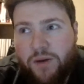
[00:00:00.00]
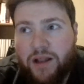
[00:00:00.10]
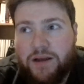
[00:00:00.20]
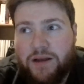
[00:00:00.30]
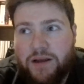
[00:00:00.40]

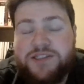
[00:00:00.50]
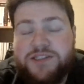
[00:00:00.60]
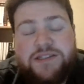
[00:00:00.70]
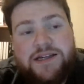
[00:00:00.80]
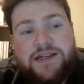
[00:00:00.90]
watched
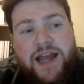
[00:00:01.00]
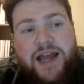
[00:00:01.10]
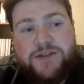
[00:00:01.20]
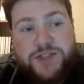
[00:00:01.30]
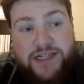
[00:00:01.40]
the end
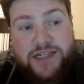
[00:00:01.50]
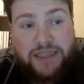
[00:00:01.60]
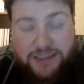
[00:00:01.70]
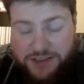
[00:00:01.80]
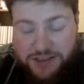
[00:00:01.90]
of The Chase
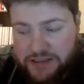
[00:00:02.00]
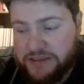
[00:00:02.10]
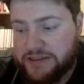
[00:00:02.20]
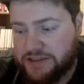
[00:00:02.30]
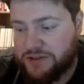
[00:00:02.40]
last year,
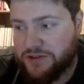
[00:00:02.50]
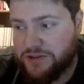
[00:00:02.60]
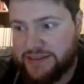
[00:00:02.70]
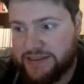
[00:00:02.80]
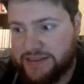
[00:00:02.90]
because I saw the
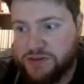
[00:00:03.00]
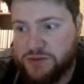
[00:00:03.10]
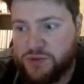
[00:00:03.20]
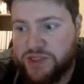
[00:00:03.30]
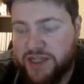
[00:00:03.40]
last
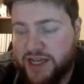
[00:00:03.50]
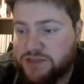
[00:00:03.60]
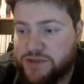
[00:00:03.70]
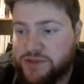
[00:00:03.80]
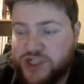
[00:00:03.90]
episode, and that's
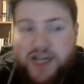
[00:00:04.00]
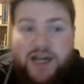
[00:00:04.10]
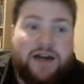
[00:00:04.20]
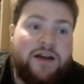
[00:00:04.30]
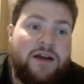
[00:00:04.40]
when the chat
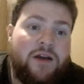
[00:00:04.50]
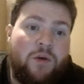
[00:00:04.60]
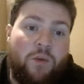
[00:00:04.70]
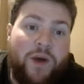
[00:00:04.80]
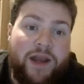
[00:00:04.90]

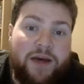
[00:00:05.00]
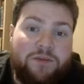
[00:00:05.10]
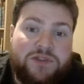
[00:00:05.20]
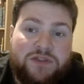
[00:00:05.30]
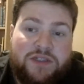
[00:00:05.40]
went
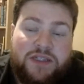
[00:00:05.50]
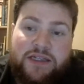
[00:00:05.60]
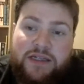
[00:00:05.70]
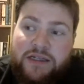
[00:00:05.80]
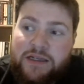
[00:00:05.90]

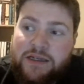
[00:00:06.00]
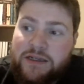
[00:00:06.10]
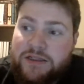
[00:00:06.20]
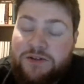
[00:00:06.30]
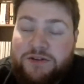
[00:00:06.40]
absolutely
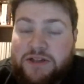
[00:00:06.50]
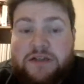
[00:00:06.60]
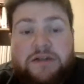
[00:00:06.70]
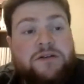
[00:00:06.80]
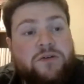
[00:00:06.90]

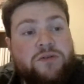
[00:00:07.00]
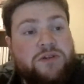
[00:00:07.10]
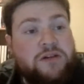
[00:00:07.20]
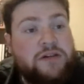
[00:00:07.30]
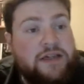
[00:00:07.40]
nuclear
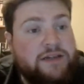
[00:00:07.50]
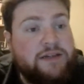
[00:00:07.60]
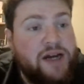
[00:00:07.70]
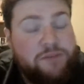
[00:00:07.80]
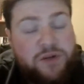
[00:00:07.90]
over Ian and
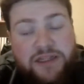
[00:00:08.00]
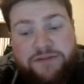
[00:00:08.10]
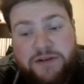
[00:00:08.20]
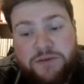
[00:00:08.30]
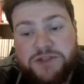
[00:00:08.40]
Barbara
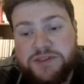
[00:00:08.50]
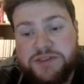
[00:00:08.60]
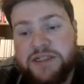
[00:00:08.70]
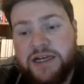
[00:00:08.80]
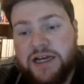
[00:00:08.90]
leaving, which
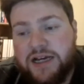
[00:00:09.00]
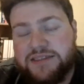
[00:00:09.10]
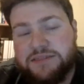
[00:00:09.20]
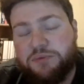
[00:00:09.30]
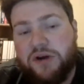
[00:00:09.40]
was a
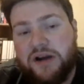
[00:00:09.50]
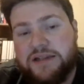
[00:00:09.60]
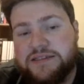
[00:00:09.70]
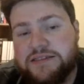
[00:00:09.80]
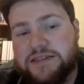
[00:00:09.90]

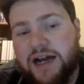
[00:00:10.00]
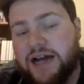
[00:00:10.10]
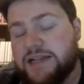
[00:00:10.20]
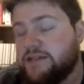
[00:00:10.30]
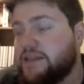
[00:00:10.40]
surprise. I
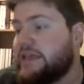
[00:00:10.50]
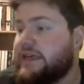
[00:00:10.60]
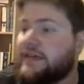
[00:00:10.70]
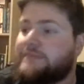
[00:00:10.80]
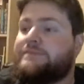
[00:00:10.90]
didn't think
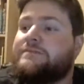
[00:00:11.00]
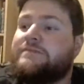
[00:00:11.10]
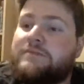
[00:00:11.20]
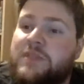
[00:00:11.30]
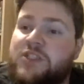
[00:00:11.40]
the
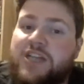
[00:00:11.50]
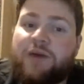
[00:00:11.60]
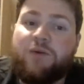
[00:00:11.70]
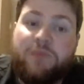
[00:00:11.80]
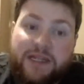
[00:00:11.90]

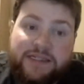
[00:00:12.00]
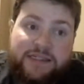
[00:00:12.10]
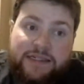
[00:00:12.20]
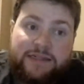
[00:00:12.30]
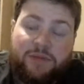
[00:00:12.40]
chat would be
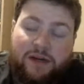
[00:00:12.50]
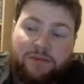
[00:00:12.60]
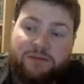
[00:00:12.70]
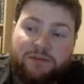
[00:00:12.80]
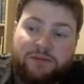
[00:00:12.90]
into Ian and
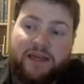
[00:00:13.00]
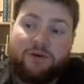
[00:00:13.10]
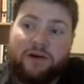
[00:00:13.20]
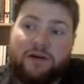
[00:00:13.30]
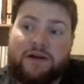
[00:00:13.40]
Barbara, but they
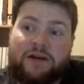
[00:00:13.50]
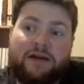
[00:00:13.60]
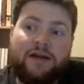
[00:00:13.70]
were